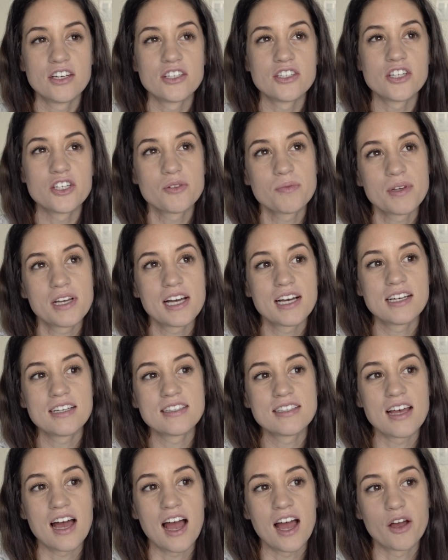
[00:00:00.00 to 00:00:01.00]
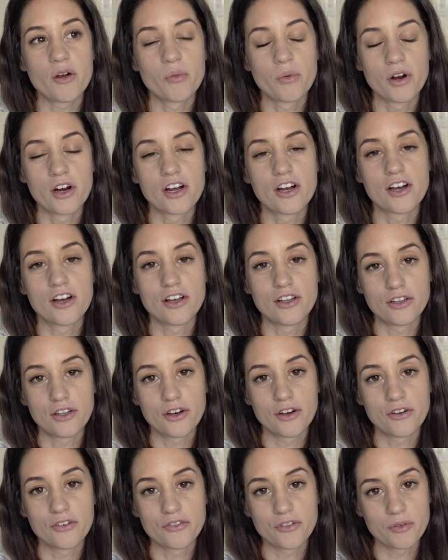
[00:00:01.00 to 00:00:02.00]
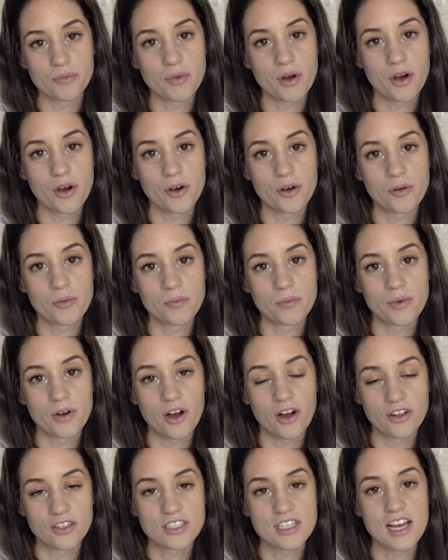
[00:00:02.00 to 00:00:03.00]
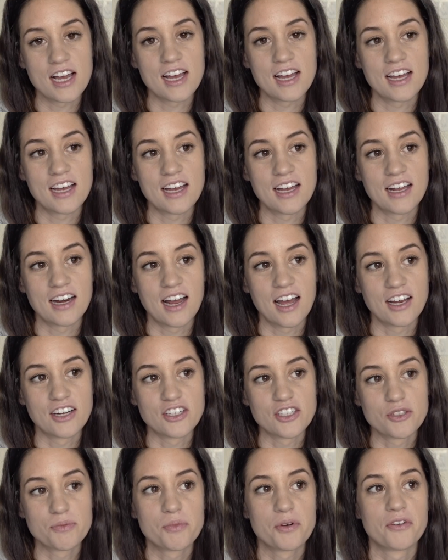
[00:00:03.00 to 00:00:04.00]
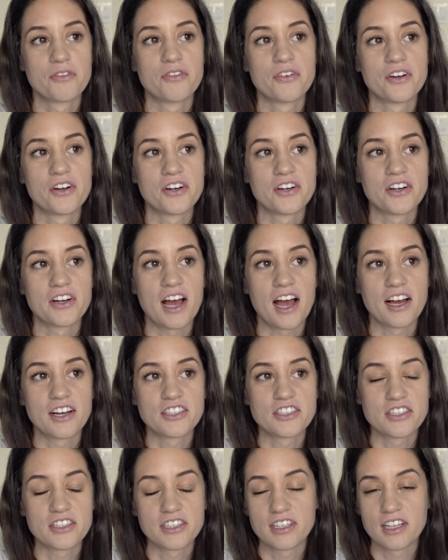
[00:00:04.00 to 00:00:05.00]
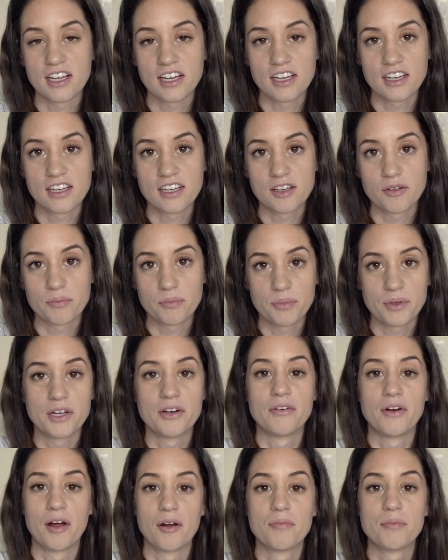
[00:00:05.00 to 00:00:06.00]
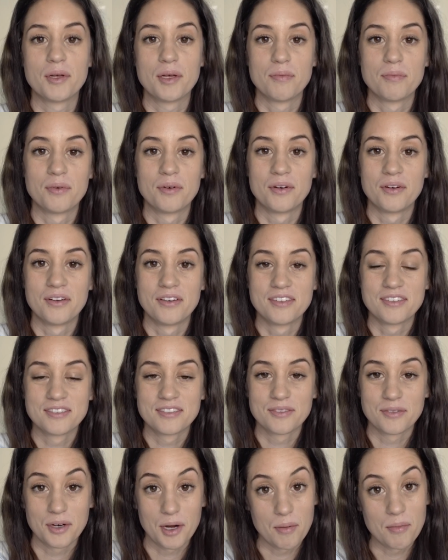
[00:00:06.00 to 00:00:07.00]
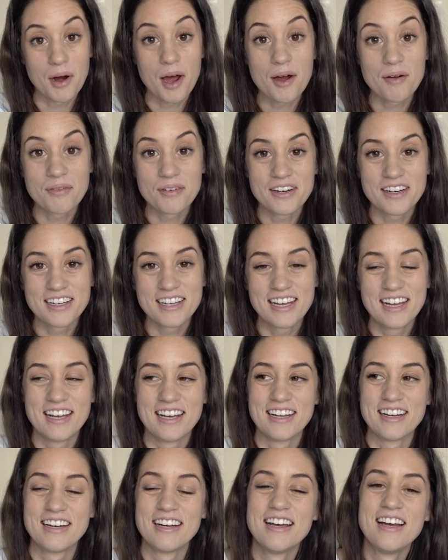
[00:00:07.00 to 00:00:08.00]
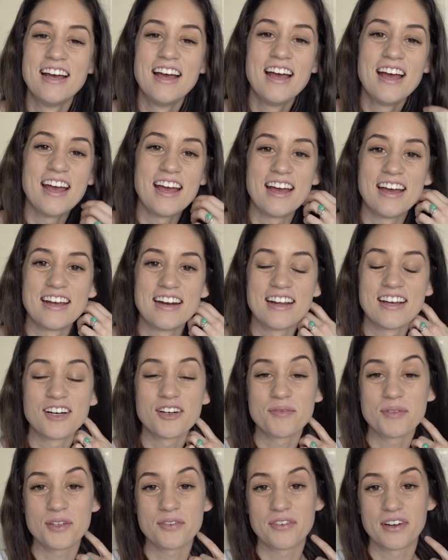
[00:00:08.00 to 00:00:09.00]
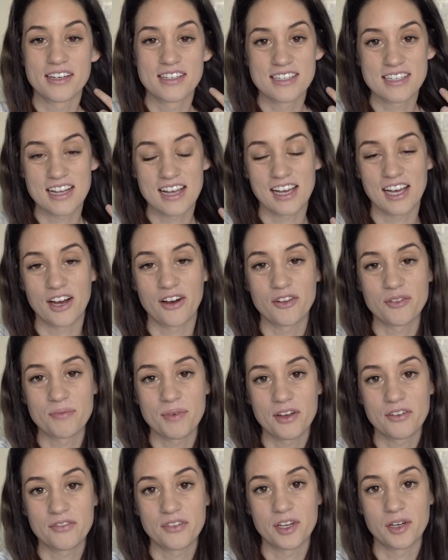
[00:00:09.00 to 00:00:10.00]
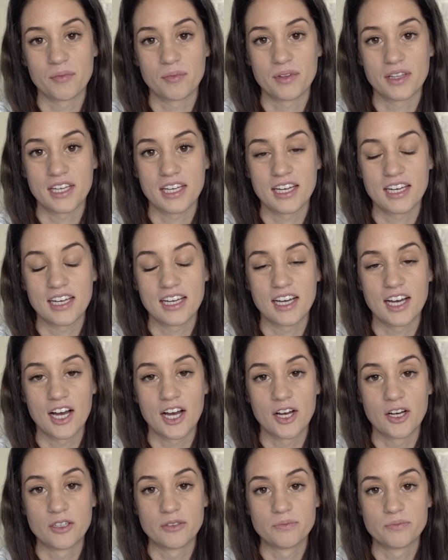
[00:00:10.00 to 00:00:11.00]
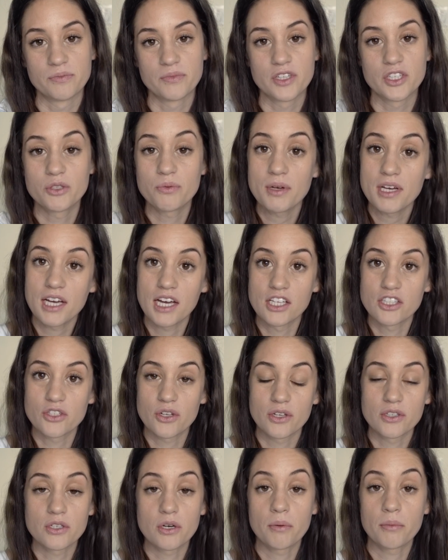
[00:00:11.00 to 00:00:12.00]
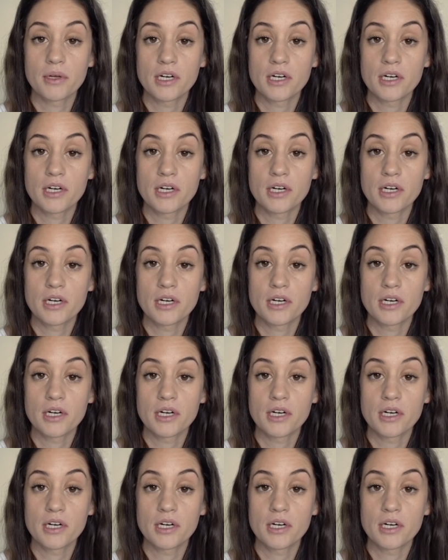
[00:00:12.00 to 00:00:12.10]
just because I work alone from home all day and I just prefer to actually like be around people when I'm not working, and it'll be fun to hang out with my family this weekend, so that's what